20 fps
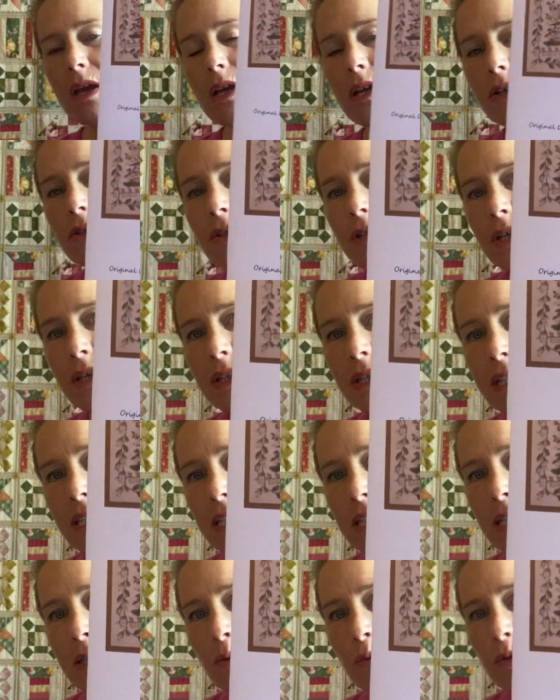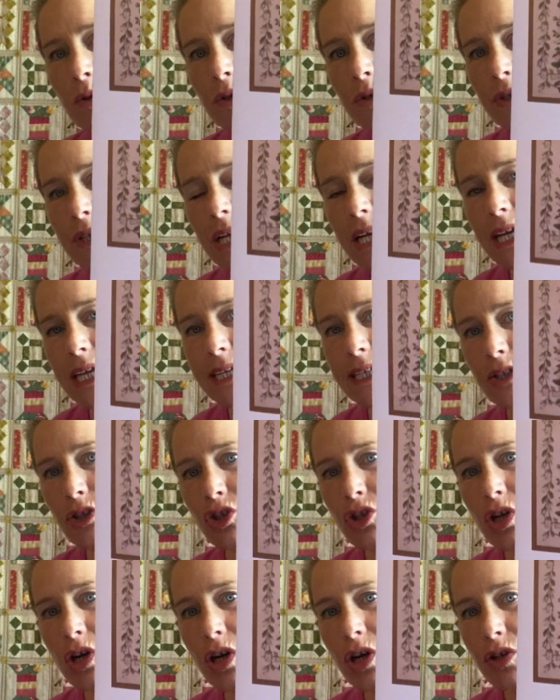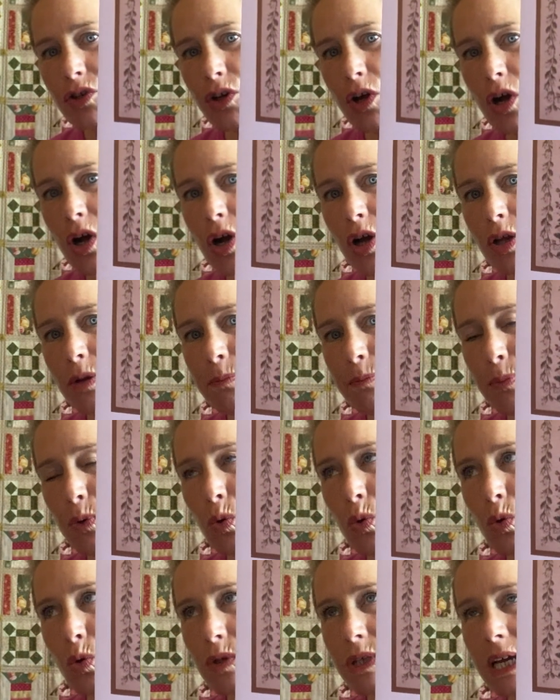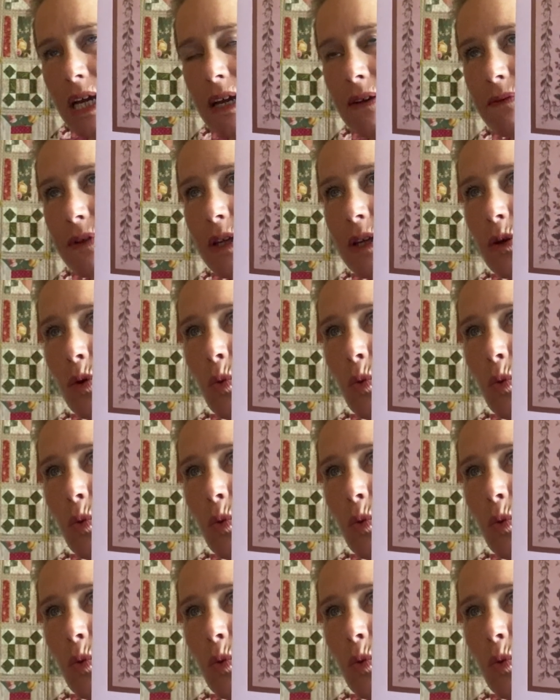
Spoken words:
So this was a chart I bought having